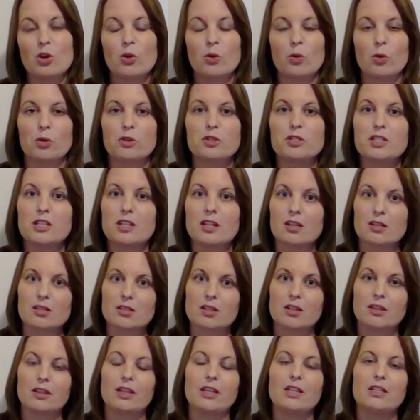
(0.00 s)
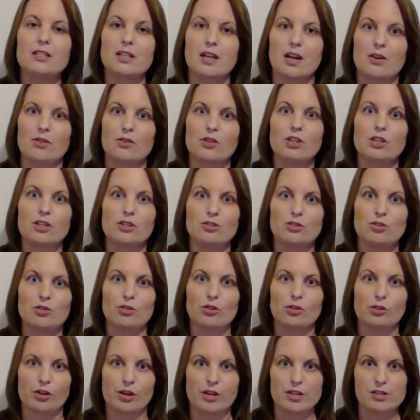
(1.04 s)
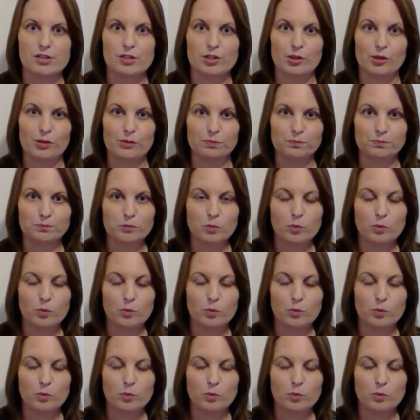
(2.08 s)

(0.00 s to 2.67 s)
or de-escalate down into the green zone.